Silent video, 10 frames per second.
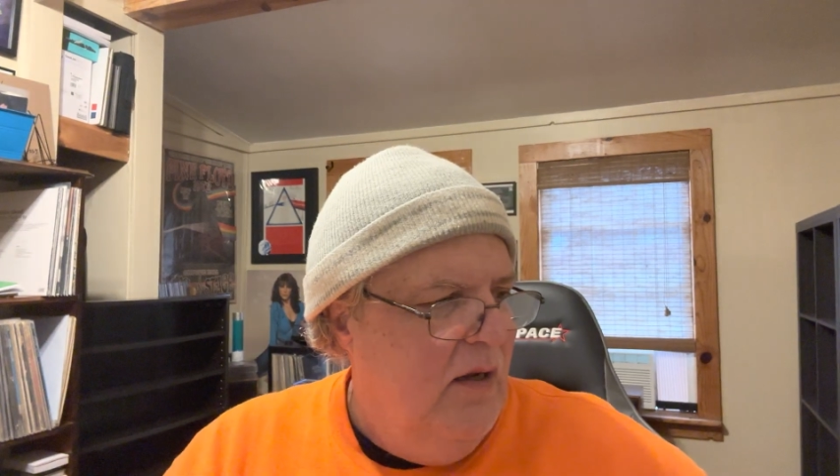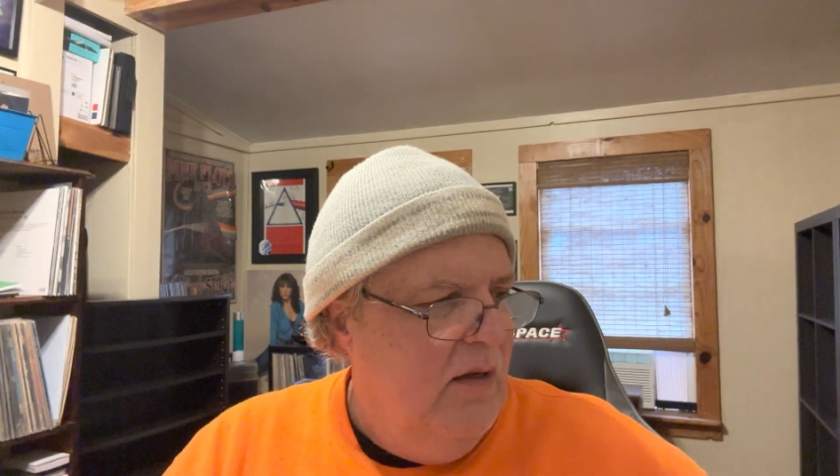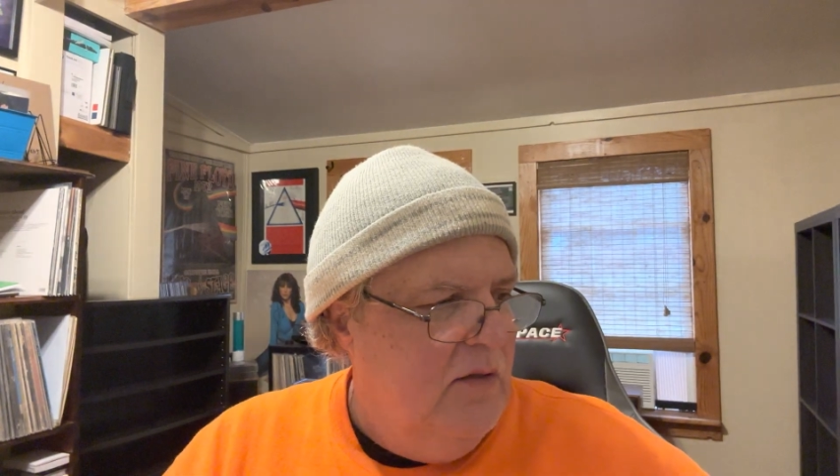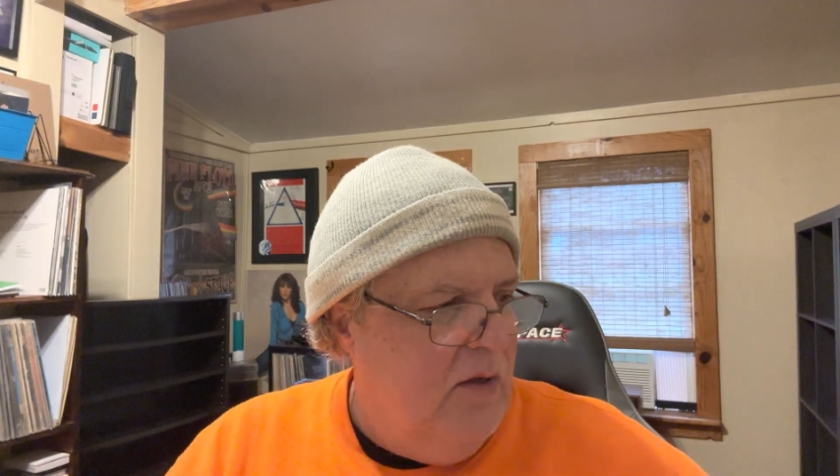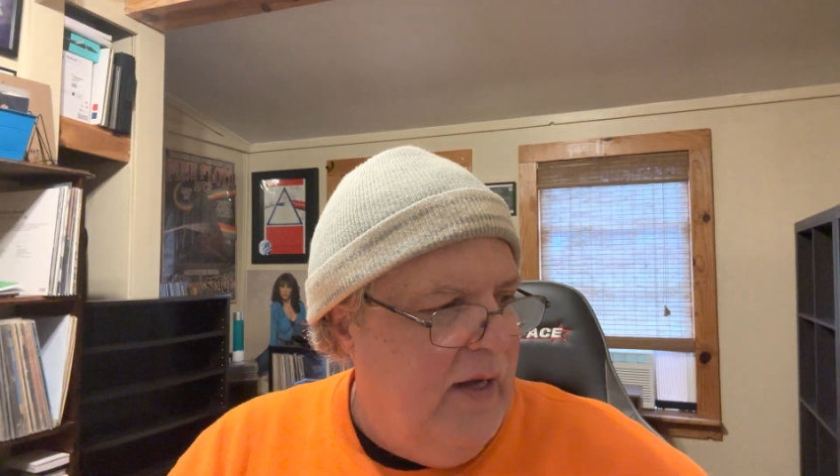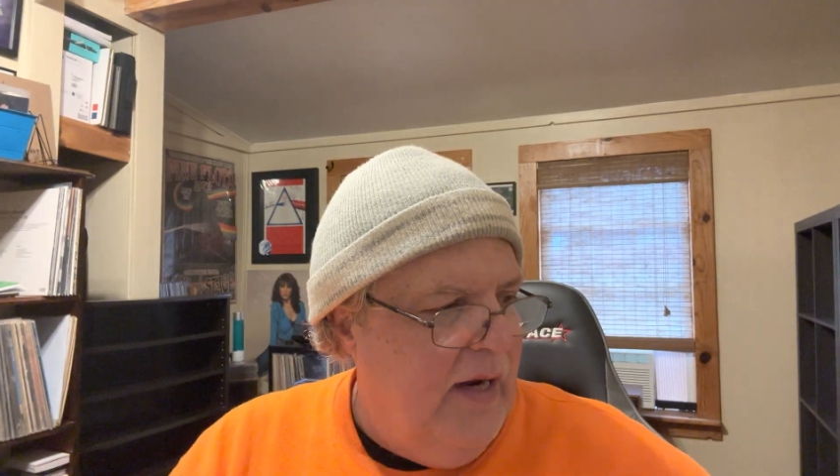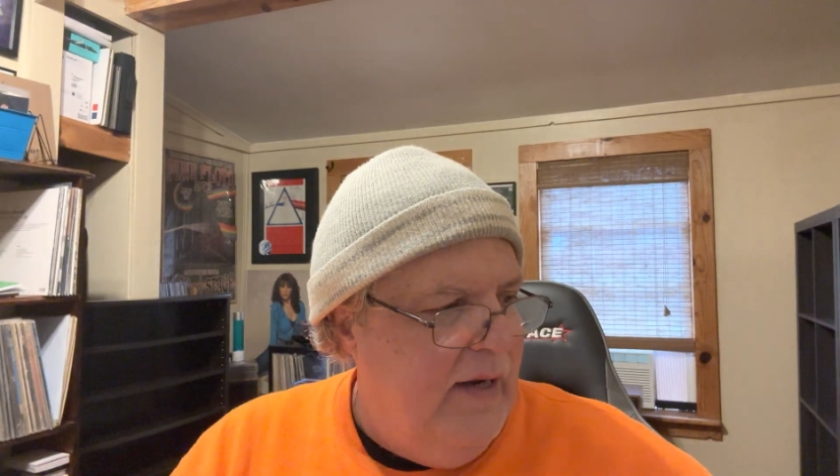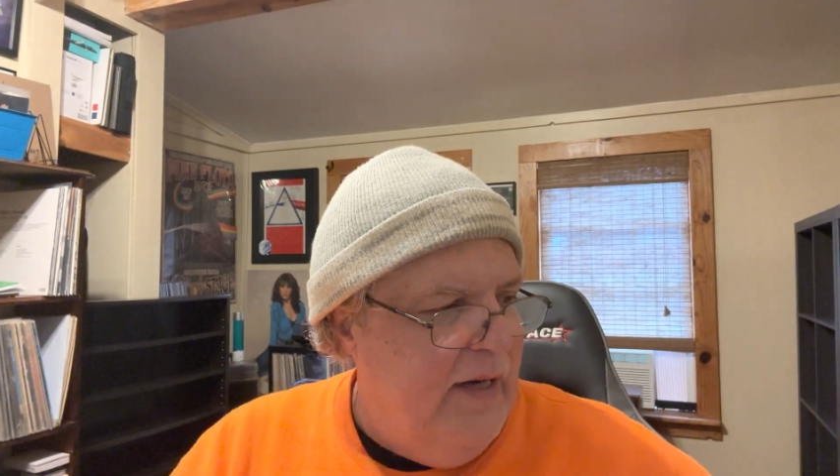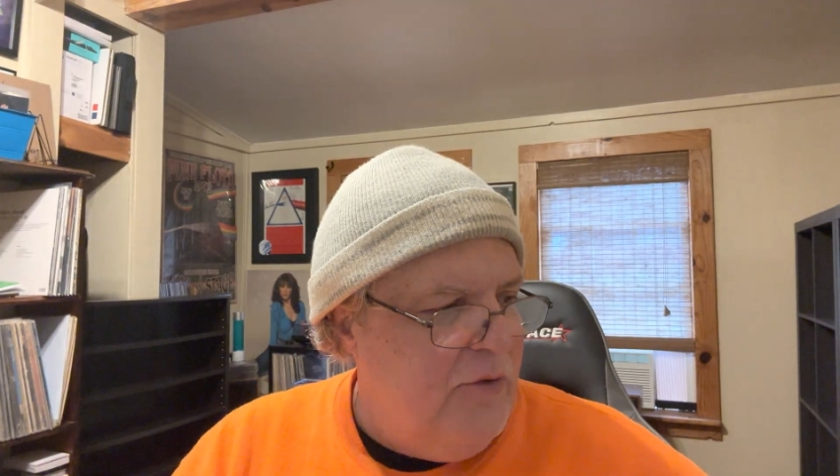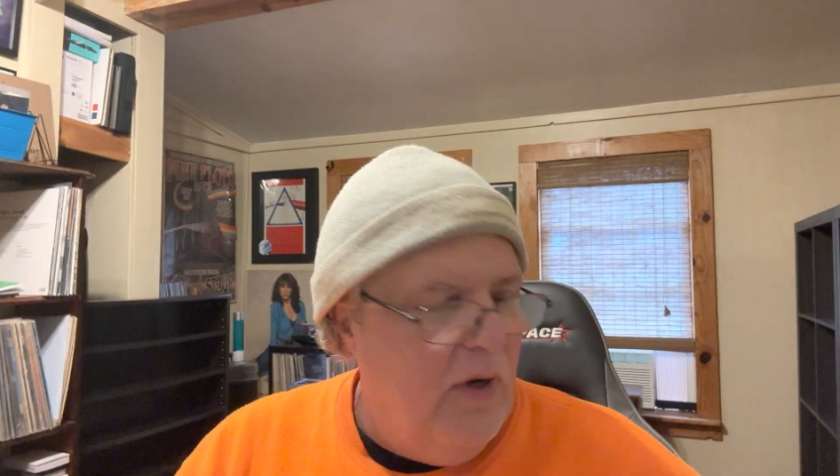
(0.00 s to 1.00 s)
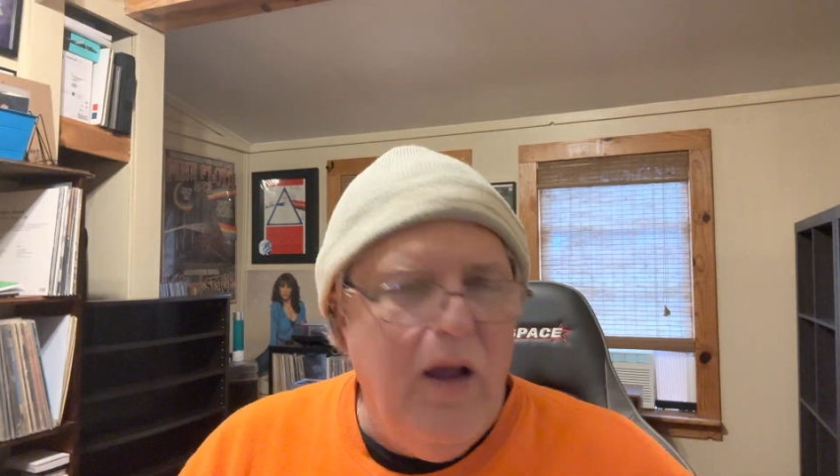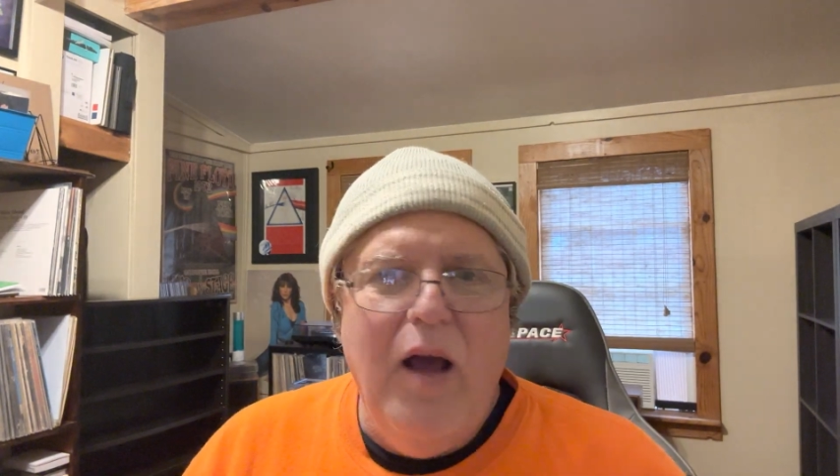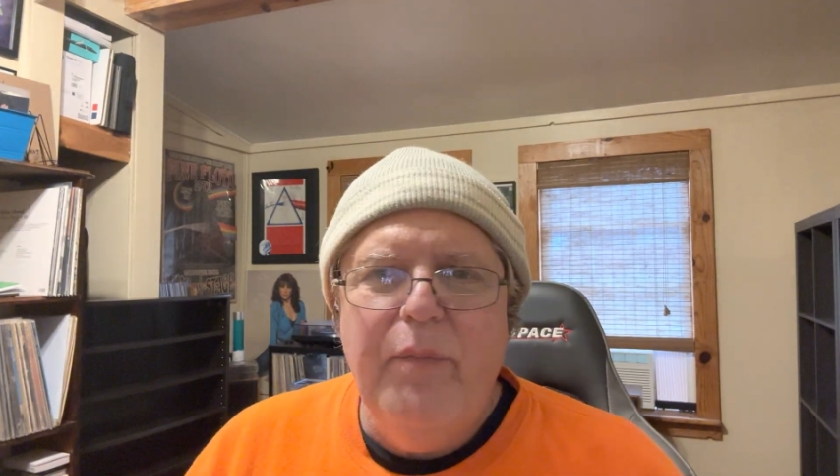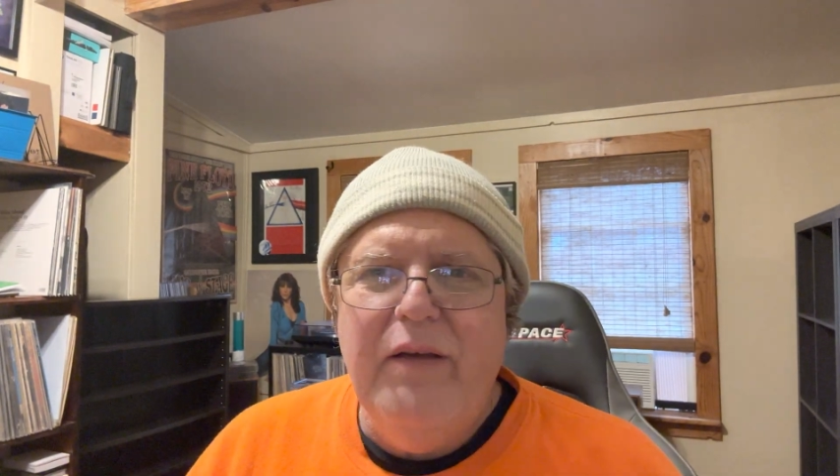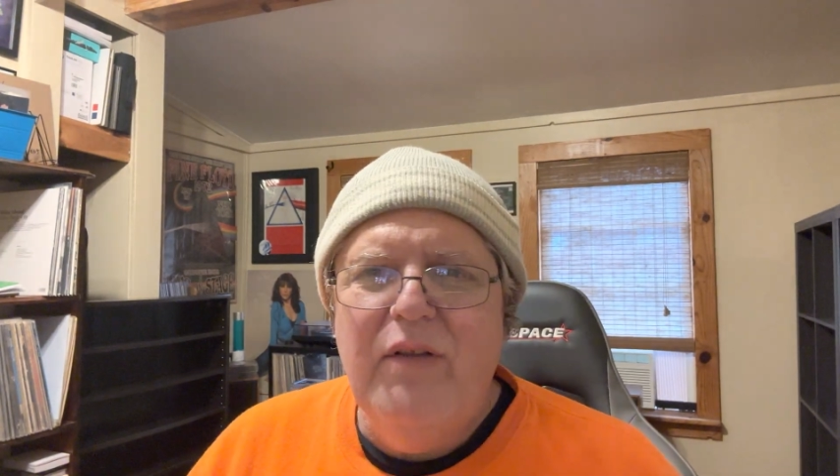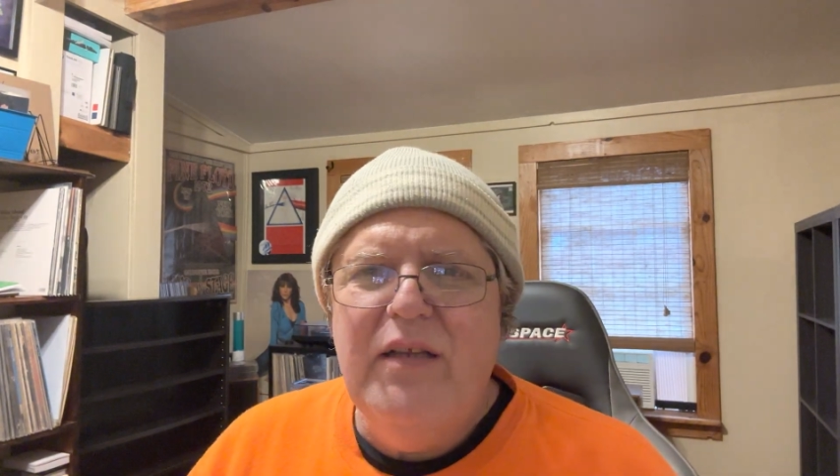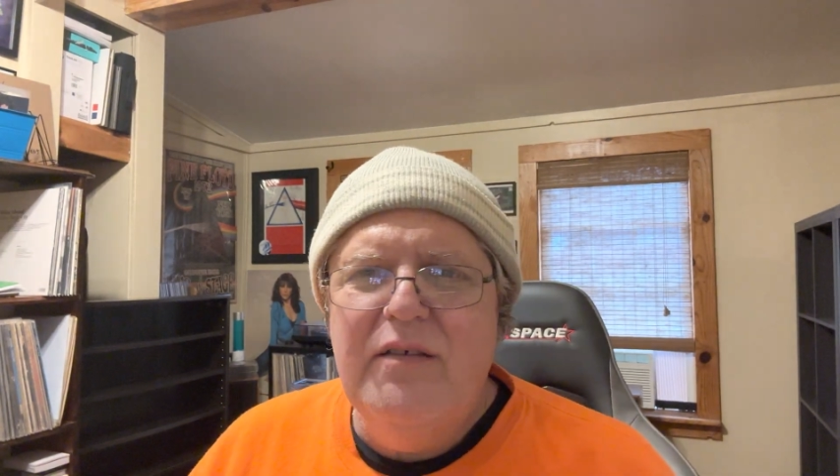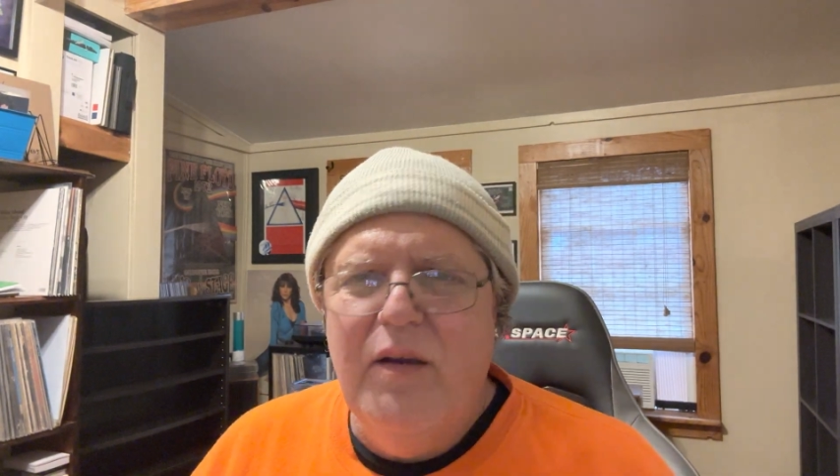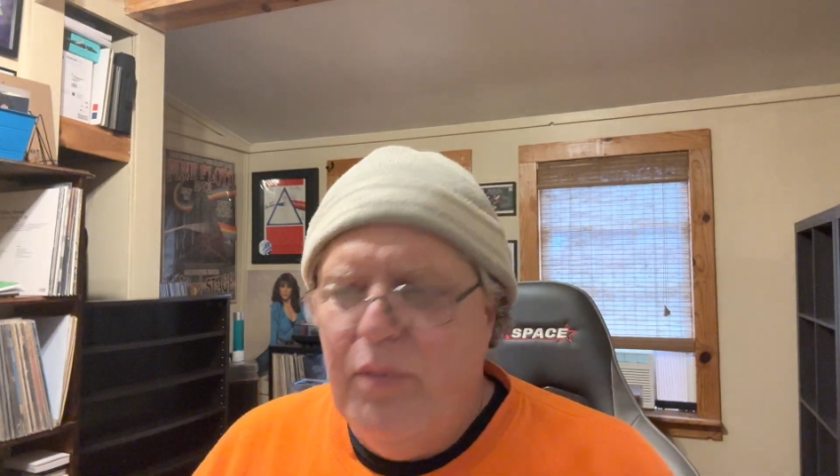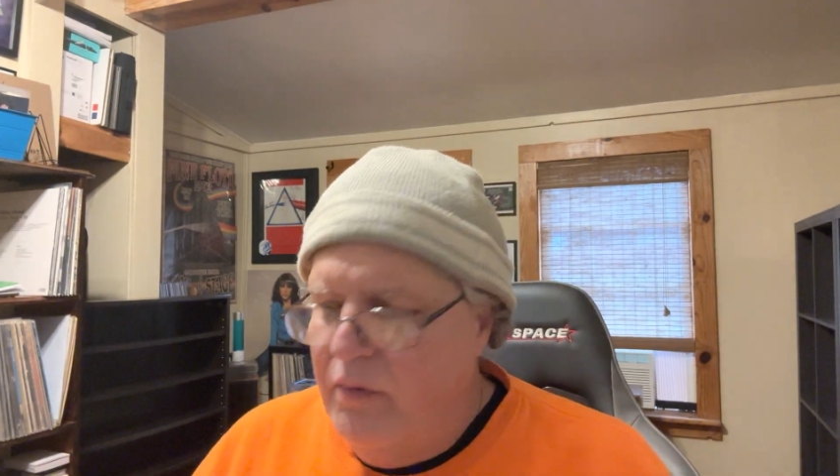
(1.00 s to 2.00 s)
So I got an extra copy of Led
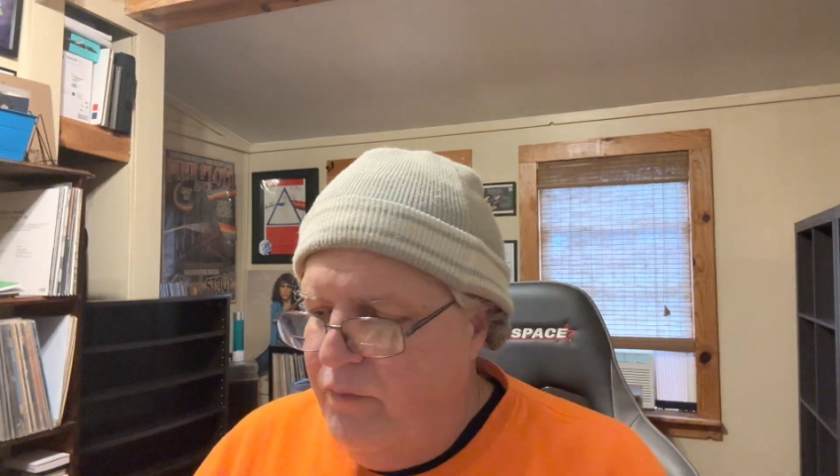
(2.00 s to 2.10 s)
Zeppelin